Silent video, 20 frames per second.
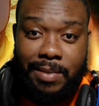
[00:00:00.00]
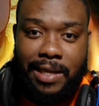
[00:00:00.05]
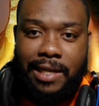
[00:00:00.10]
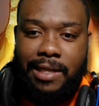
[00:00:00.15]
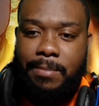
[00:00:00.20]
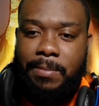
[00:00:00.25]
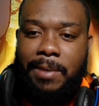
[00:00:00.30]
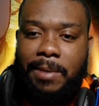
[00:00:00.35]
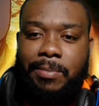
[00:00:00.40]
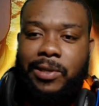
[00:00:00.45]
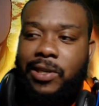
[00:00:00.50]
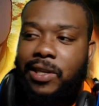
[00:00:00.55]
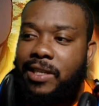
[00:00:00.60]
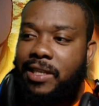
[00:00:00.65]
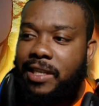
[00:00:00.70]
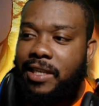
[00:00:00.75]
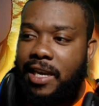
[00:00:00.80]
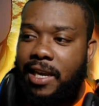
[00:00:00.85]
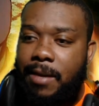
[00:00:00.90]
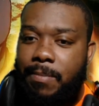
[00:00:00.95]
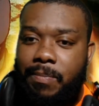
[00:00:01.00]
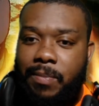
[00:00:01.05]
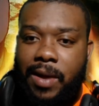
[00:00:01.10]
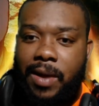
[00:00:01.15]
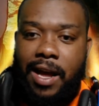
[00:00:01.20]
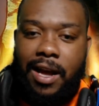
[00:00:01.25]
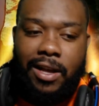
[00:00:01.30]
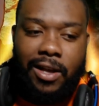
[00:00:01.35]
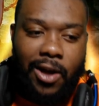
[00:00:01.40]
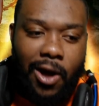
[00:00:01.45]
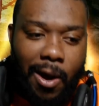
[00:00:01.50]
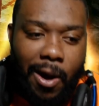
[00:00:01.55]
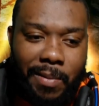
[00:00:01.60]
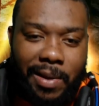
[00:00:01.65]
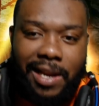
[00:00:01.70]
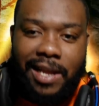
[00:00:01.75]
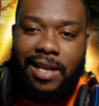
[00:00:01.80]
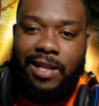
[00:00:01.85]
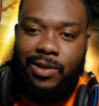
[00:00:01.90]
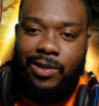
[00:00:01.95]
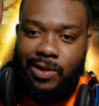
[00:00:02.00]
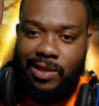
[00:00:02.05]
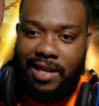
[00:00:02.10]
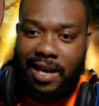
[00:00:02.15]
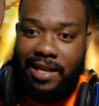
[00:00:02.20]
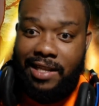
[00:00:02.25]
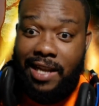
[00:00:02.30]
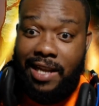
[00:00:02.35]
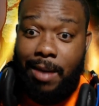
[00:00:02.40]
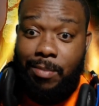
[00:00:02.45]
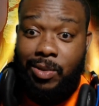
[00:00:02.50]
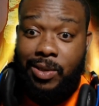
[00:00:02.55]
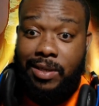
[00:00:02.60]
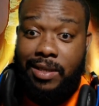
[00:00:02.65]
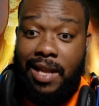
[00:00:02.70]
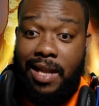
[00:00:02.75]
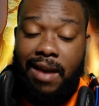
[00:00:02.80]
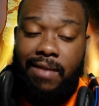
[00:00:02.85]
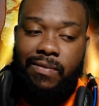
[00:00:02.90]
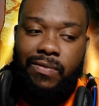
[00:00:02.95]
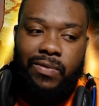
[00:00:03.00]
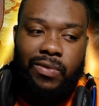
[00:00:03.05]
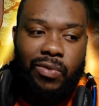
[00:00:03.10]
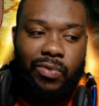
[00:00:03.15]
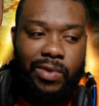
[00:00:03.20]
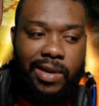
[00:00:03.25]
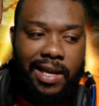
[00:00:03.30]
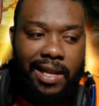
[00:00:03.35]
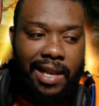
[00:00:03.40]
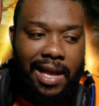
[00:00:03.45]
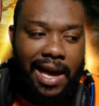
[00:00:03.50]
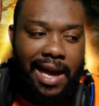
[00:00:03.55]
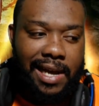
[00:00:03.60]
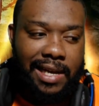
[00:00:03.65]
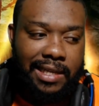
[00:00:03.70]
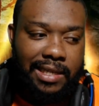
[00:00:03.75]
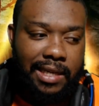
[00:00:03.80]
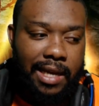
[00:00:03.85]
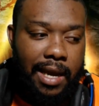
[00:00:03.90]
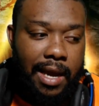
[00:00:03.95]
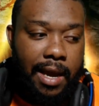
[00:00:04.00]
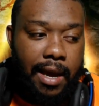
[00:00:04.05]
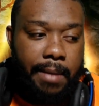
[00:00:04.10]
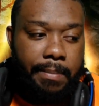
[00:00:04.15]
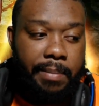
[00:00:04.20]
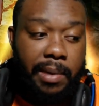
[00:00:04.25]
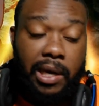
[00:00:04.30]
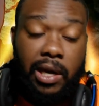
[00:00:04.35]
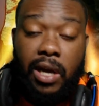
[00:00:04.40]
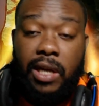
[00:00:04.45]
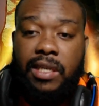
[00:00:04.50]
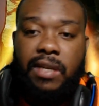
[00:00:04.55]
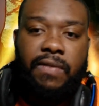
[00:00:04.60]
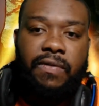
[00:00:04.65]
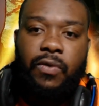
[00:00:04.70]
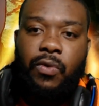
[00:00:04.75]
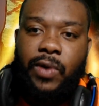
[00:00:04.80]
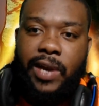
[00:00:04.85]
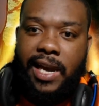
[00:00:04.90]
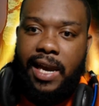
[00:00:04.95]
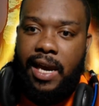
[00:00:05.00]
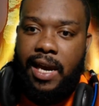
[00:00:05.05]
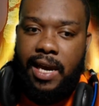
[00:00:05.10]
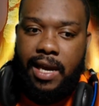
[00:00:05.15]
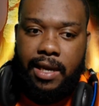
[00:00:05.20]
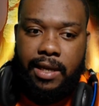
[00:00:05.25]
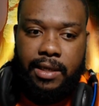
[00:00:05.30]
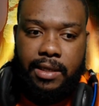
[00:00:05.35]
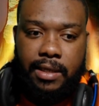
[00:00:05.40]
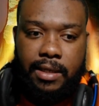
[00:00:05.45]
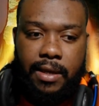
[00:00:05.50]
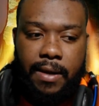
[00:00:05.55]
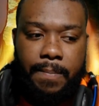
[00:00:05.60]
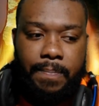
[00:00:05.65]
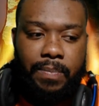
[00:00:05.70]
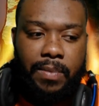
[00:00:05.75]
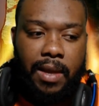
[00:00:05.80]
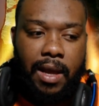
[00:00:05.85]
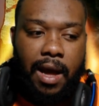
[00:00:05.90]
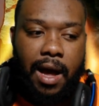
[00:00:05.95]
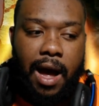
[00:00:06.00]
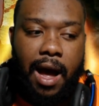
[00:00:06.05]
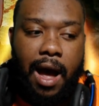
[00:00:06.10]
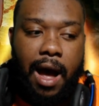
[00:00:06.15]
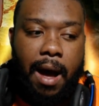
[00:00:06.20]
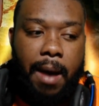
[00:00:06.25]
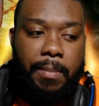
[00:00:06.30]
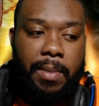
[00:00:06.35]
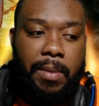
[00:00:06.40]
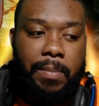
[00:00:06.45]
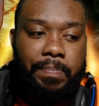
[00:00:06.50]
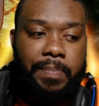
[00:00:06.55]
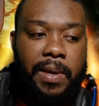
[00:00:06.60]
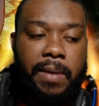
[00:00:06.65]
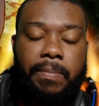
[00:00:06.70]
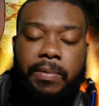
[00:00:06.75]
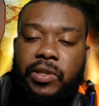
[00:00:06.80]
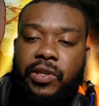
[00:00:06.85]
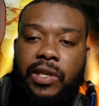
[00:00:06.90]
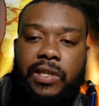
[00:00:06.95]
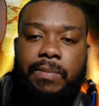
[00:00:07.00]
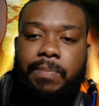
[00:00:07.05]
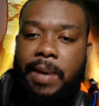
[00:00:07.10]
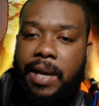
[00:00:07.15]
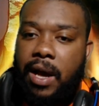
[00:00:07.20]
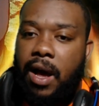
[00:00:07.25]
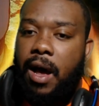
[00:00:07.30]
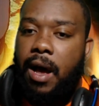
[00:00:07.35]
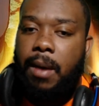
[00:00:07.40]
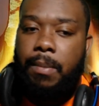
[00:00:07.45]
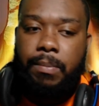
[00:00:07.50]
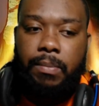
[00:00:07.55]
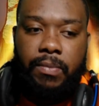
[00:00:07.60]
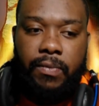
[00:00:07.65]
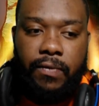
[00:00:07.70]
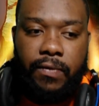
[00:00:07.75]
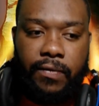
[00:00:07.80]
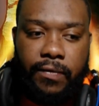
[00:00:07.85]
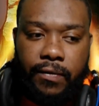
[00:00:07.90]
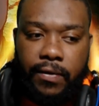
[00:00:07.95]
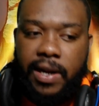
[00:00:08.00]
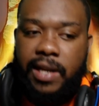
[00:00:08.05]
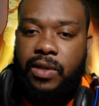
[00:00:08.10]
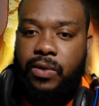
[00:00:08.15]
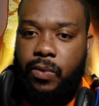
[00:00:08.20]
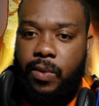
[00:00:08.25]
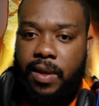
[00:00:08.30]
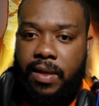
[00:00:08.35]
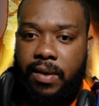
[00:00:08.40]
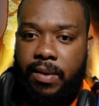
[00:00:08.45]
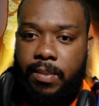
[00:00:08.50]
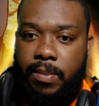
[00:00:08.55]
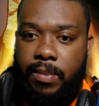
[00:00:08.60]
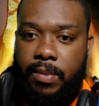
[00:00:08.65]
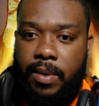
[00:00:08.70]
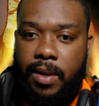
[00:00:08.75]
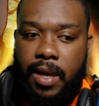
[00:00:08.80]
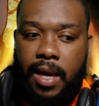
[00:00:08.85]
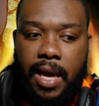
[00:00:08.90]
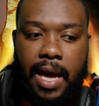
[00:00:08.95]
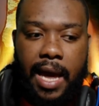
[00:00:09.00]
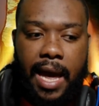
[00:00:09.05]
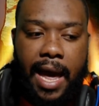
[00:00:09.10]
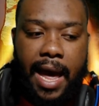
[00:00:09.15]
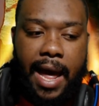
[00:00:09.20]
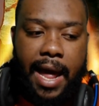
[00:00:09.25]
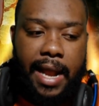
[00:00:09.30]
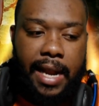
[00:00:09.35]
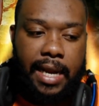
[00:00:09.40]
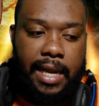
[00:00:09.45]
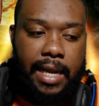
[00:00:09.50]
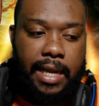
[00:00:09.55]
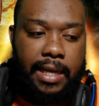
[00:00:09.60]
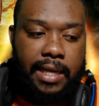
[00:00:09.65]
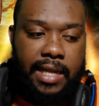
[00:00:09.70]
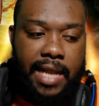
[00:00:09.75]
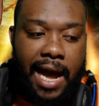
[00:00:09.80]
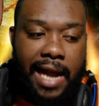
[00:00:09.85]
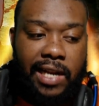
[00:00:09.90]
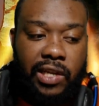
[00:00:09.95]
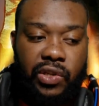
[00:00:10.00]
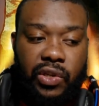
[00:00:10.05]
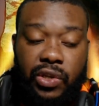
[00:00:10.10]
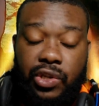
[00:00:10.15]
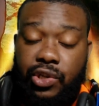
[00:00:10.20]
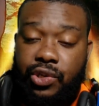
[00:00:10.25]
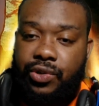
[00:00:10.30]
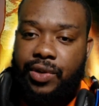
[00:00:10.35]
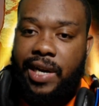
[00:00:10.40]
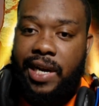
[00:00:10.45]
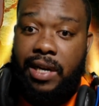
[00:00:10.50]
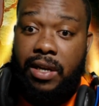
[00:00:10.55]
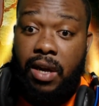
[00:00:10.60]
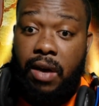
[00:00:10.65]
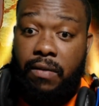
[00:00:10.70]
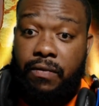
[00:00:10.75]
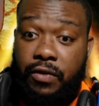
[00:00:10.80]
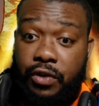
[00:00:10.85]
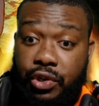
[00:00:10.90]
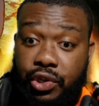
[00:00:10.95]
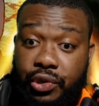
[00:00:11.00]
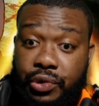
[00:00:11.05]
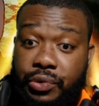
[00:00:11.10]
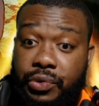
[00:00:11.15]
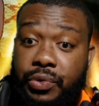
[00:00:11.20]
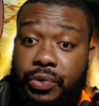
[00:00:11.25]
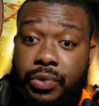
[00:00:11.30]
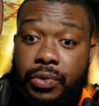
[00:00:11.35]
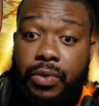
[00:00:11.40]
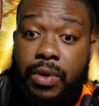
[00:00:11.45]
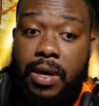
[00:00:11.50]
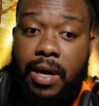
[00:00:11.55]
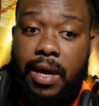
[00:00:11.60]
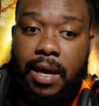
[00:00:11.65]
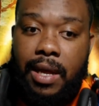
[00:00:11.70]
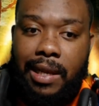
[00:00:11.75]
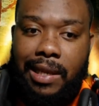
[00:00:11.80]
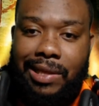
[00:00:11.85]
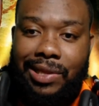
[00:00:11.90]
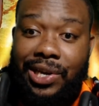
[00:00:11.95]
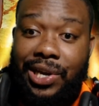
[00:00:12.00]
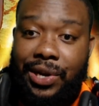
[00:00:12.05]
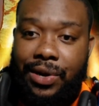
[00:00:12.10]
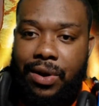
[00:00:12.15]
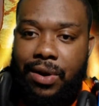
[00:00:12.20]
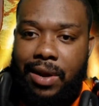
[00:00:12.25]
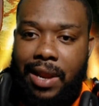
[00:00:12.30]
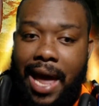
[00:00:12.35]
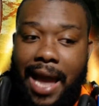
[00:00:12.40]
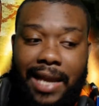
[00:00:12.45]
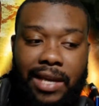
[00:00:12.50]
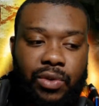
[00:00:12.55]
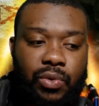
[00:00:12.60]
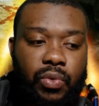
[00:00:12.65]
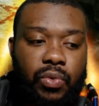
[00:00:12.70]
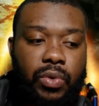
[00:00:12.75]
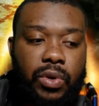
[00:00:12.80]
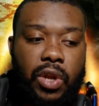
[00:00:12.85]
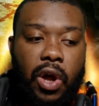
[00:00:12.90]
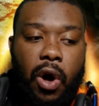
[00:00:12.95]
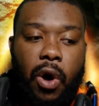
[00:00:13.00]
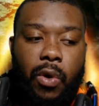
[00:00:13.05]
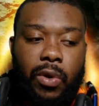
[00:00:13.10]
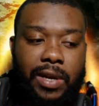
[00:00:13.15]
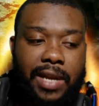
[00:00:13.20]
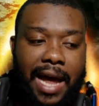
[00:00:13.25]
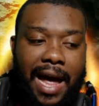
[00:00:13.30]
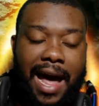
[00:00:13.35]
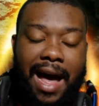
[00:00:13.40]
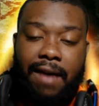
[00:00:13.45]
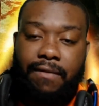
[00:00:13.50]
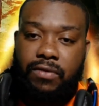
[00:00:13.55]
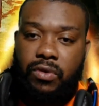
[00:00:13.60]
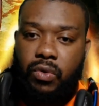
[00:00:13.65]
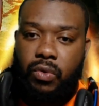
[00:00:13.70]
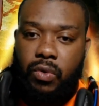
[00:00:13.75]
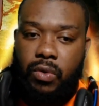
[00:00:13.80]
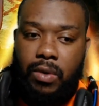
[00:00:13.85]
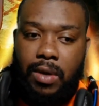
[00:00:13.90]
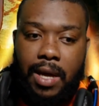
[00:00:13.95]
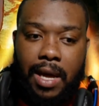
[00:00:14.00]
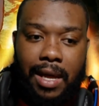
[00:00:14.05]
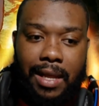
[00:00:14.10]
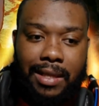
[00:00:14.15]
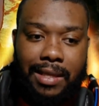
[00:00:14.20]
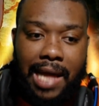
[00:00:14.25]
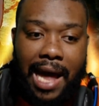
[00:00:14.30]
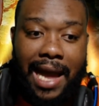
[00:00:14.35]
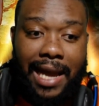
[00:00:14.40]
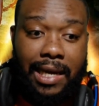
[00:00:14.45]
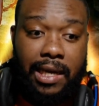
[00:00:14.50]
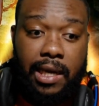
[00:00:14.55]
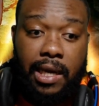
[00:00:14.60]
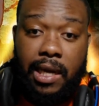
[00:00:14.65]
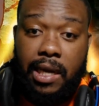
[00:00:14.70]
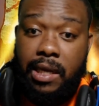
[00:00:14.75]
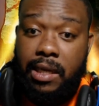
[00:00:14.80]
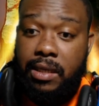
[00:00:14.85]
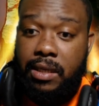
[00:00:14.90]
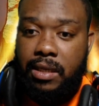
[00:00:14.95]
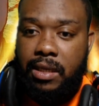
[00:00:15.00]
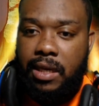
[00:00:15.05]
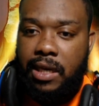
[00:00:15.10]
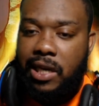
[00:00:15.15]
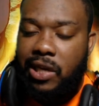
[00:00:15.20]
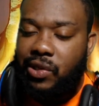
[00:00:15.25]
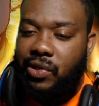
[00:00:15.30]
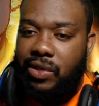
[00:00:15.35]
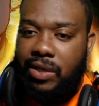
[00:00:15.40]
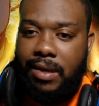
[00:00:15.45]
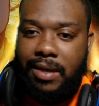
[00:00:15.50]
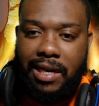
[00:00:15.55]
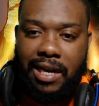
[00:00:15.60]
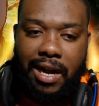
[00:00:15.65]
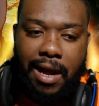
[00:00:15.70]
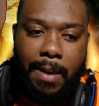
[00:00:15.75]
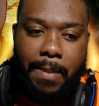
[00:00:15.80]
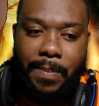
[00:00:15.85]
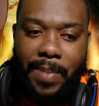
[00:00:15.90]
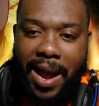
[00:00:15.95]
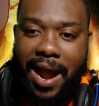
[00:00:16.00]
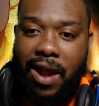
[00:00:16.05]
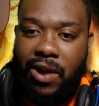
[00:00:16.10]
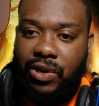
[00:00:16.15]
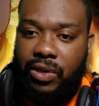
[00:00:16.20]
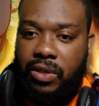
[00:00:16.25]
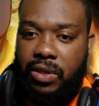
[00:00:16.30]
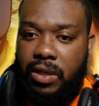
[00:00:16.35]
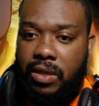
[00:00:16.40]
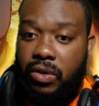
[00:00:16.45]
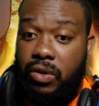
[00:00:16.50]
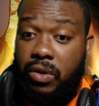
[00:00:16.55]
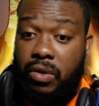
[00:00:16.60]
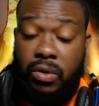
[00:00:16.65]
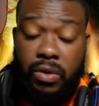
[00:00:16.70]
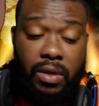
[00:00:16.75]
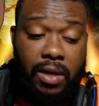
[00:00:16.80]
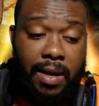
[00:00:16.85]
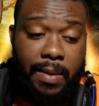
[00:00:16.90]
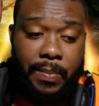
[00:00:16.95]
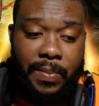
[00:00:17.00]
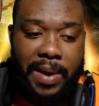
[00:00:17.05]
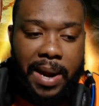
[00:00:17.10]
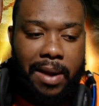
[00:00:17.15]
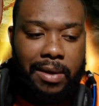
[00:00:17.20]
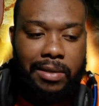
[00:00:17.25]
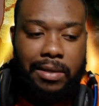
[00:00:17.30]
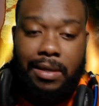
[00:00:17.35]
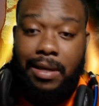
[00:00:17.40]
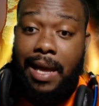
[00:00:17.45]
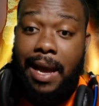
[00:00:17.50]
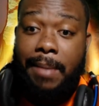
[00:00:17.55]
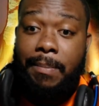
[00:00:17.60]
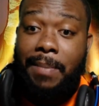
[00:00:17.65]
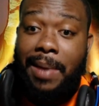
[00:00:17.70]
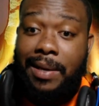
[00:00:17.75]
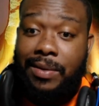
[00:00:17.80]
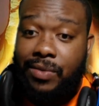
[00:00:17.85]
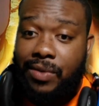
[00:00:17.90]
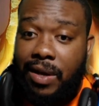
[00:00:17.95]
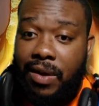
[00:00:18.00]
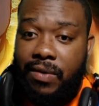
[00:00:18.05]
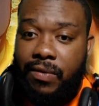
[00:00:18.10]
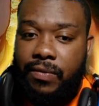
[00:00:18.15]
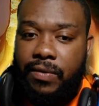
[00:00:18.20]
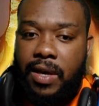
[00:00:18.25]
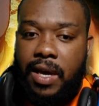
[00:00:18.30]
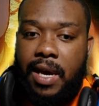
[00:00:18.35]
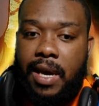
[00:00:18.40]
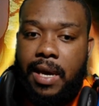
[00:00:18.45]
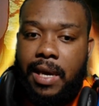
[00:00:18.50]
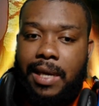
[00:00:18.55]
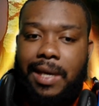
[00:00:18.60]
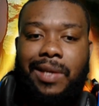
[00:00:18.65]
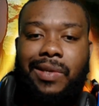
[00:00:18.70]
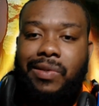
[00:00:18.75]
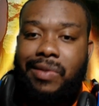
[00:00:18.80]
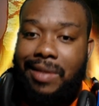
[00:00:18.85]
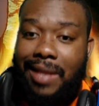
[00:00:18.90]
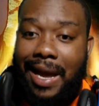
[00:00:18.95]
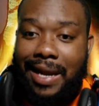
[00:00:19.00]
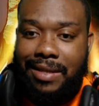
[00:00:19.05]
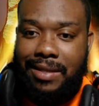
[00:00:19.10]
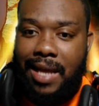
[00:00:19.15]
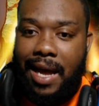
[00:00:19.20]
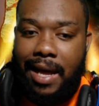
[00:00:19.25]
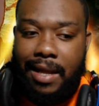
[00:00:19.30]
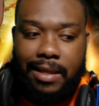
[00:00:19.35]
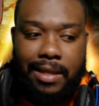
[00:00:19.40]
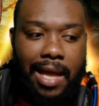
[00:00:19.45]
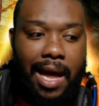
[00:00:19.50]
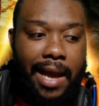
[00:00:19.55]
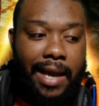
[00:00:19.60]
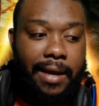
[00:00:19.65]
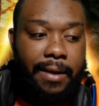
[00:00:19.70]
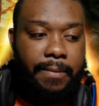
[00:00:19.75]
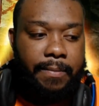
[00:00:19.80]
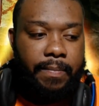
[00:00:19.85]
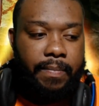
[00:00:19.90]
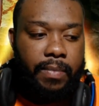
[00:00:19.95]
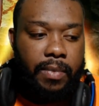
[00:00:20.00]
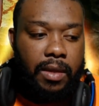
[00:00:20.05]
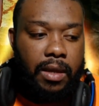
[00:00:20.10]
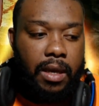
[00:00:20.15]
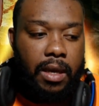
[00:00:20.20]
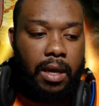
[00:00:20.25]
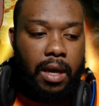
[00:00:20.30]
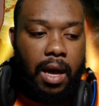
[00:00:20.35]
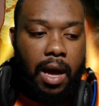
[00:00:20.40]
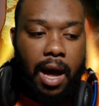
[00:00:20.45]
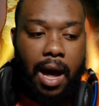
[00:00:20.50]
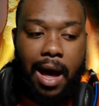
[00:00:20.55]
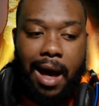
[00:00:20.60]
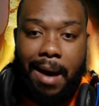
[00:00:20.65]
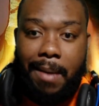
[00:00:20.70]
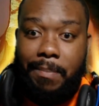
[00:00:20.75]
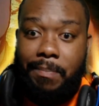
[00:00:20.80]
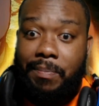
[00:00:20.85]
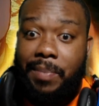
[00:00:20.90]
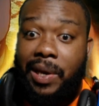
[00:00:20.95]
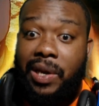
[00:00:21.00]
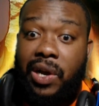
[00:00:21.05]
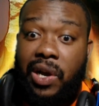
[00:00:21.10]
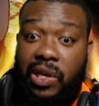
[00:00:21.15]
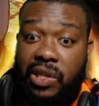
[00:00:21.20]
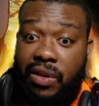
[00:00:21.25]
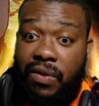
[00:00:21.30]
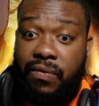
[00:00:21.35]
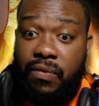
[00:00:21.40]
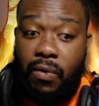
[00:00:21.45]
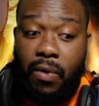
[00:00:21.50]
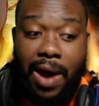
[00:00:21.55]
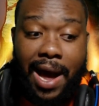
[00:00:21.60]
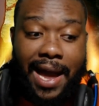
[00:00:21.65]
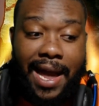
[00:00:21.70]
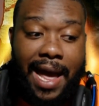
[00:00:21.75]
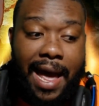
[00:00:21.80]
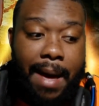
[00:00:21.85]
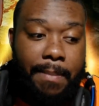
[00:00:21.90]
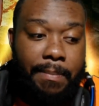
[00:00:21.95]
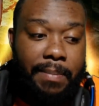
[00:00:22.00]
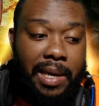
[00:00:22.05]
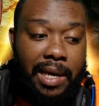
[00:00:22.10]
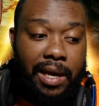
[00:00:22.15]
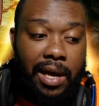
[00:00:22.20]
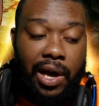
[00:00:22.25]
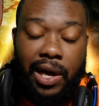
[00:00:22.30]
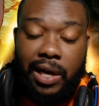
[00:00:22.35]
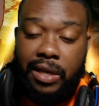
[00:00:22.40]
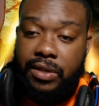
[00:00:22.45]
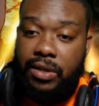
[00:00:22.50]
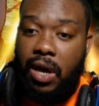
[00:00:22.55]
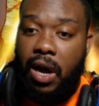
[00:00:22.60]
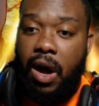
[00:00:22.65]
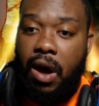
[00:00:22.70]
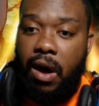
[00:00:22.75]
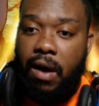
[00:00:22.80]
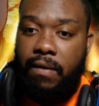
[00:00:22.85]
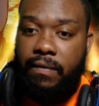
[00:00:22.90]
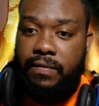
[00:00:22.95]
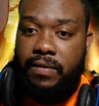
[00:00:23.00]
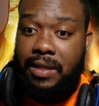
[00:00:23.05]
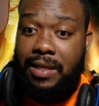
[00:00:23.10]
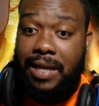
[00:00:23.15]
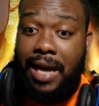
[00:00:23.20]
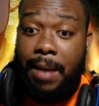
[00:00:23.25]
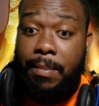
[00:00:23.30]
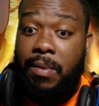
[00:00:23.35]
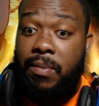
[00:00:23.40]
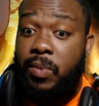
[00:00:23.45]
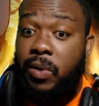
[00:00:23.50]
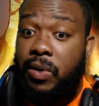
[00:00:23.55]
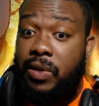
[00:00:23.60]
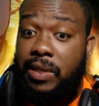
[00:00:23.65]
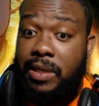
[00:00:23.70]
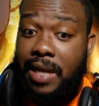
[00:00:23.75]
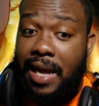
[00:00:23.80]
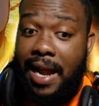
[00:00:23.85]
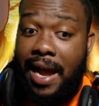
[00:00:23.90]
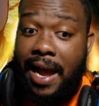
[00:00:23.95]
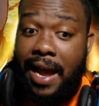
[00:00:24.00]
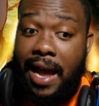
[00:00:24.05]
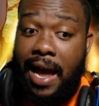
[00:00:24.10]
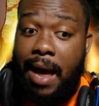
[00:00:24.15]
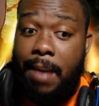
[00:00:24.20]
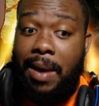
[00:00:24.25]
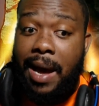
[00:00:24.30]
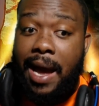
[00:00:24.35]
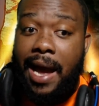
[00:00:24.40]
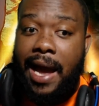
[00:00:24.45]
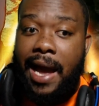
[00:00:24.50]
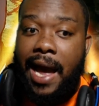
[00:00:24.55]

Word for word: because people just keep coming into Saitama's life. You realize because of who he is, people just become friends with him. And that is a trait of a true leader. Like, you don't have to, like, it's in a comparison, to use a comparison, like myself is like that. Like, because of who I am, because of the type of person that I am,